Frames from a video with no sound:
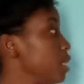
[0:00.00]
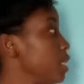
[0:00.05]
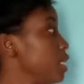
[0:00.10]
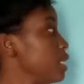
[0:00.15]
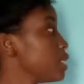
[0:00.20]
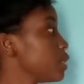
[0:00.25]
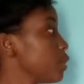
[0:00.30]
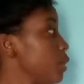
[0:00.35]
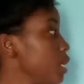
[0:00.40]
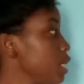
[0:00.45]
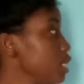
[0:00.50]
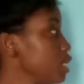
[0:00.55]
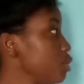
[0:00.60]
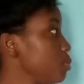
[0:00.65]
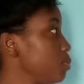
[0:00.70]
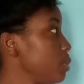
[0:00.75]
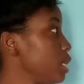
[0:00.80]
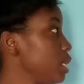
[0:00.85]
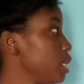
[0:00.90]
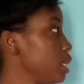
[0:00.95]
is going to
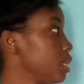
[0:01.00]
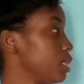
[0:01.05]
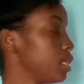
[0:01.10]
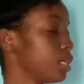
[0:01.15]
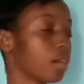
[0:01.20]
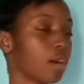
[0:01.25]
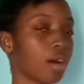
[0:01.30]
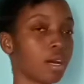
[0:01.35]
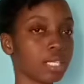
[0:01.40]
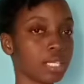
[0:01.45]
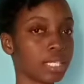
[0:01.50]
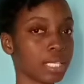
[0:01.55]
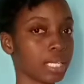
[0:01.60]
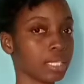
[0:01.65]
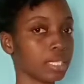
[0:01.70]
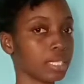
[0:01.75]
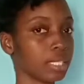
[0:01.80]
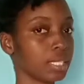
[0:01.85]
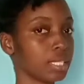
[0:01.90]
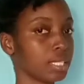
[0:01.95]
be the
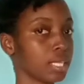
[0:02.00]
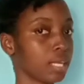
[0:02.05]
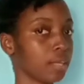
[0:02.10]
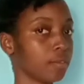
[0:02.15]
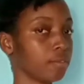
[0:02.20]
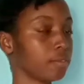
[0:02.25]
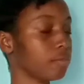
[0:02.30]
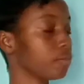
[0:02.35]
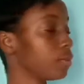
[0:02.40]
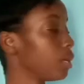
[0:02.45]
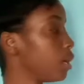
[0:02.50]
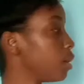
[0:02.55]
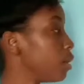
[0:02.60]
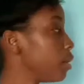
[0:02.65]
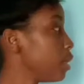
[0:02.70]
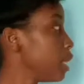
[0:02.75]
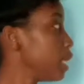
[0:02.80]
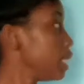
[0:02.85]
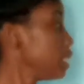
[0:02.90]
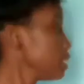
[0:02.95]
constant itself.
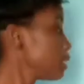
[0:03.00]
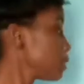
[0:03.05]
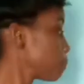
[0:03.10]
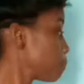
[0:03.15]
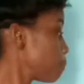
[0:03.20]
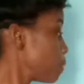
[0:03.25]
Alright?